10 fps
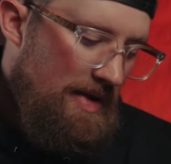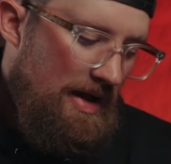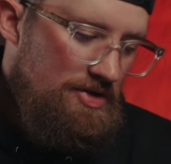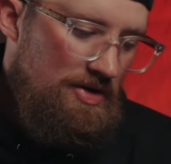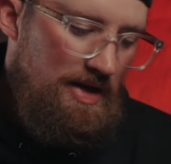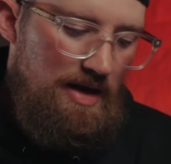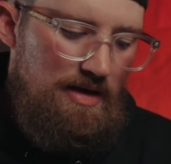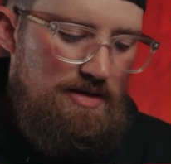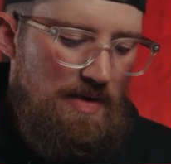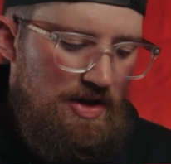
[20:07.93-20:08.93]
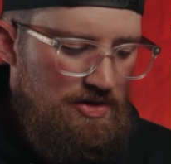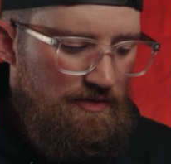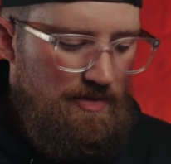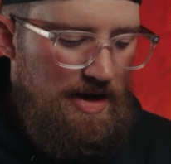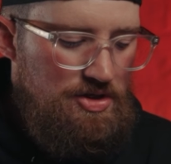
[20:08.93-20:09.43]
manage your data, to manage your
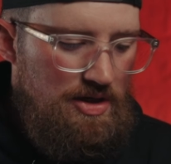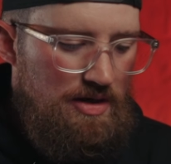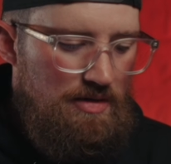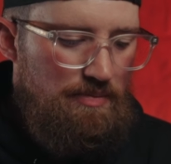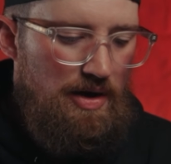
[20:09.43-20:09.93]
information,